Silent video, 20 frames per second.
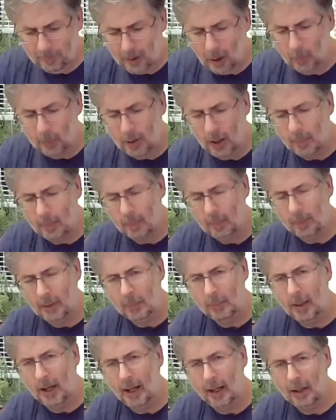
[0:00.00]
probably
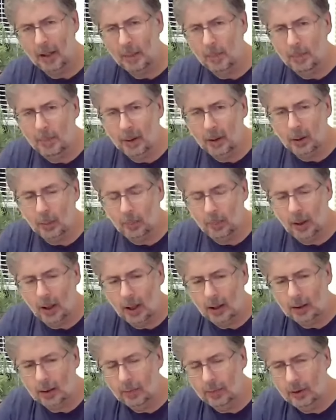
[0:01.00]
buy a bigger
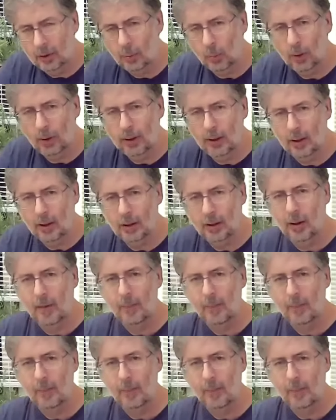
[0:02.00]
block of this one here,